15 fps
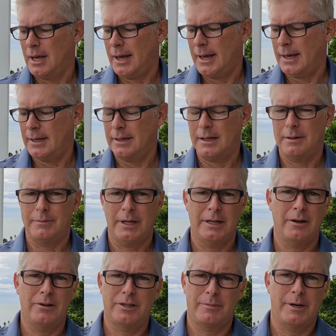And I
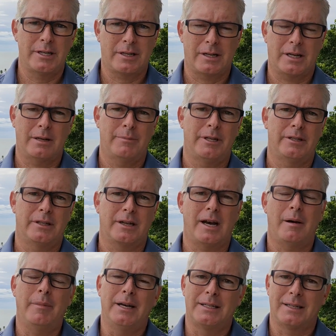know somebody's going to come in the
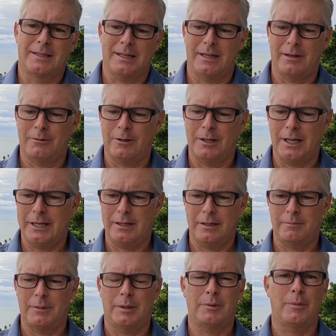comments and say, "Oh, well,
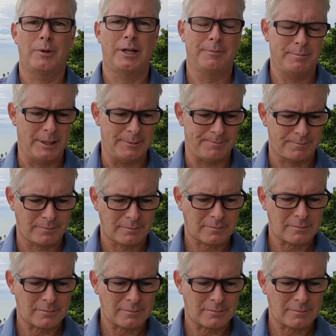Lightning, blah blah blah." But